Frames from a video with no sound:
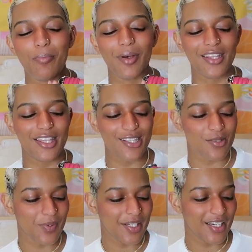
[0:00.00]
But
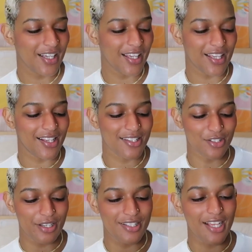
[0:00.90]
this one
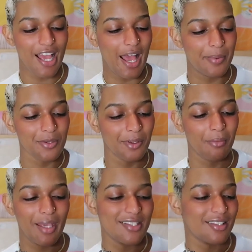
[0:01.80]
is just
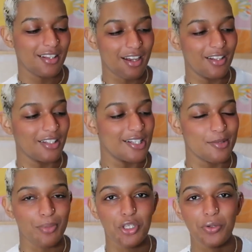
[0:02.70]
absolutely amazing. The color
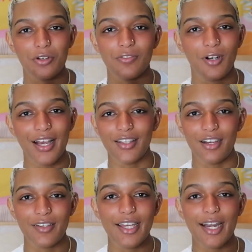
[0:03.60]
is beautiful. I
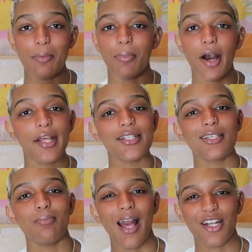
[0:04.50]
love it, and I bought it
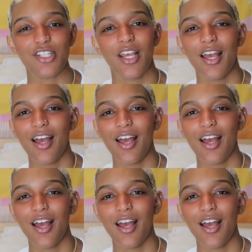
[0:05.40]
to match